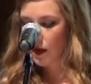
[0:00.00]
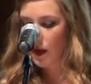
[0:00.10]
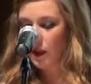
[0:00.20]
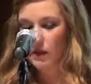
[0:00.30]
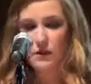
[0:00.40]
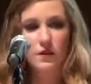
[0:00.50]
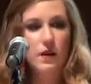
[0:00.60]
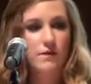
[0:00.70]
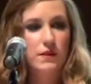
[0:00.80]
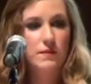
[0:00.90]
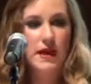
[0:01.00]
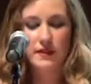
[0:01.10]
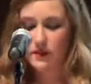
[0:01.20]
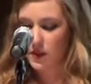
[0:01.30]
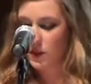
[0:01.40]
I learned of this
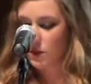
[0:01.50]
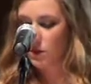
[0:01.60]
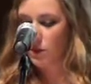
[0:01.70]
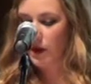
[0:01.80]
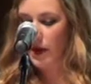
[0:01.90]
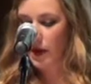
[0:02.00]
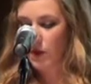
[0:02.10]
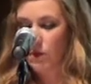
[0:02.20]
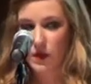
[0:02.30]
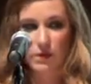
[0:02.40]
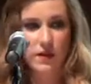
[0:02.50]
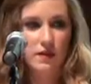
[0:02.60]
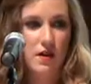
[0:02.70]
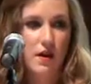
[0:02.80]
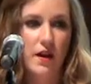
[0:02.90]
passage when we went
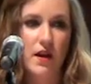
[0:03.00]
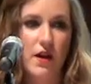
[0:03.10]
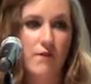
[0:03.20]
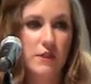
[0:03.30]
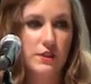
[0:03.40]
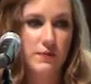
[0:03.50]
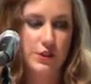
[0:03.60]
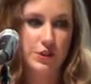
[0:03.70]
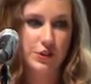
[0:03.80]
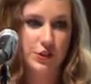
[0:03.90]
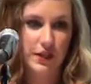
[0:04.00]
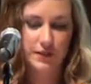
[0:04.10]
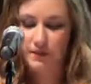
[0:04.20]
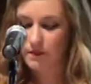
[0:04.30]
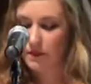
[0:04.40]
on our first mission
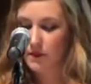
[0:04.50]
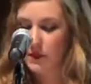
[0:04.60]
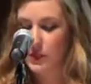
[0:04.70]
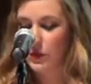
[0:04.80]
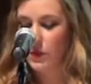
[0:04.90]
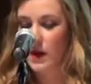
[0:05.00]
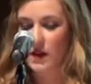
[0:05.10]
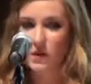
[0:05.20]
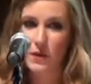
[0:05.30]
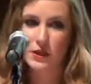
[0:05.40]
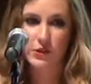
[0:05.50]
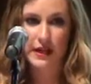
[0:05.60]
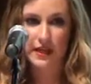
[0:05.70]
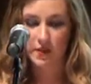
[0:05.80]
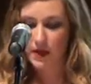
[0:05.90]
trip to Bailabache,
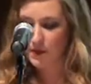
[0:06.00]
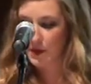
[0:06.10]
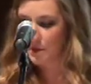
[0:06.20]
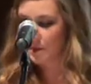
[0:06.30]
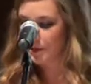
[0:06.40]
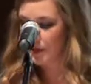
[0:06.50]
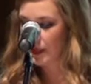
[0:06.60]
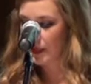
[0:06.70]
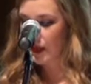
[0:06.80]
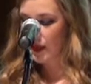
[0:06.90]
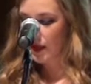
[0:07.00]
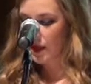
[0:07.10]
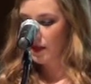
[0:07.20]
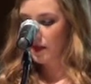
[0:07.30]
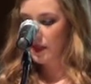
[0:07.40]
Alabama.
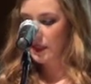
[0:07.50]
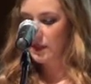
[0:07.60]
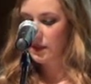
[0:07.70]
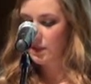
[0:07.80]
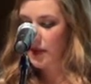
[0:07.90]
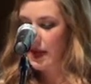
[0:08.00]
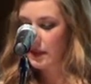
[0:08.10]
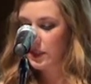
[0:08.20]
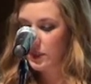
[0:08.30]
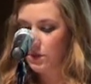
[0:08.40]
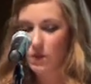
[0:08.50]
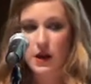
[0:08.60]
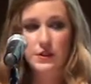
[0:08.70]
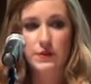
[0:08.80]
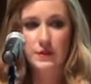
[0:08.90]
This passage
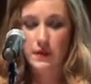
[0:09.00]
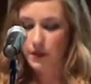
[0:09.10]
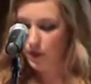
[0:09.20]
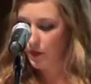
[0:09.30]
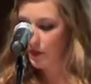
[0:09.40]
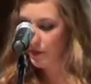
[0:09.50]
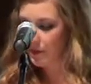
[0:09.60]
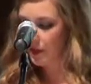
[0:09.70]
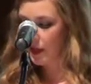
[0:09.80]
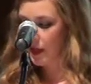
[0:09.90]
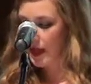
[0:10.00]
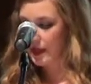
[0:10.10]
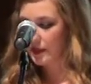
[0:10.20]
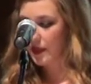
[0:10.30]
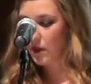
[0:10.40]
brought to us by Luke
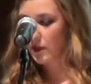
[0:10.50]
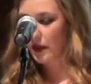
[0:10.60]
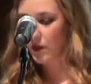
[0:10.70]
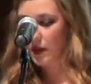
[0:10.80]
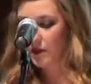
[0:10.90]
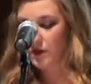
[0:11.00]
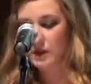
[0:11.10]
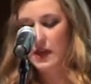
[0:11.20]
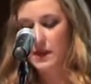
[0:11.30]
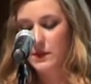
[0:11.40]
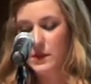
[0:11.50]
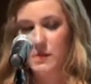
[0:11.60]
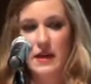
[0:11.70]
has helped me quite a few times during my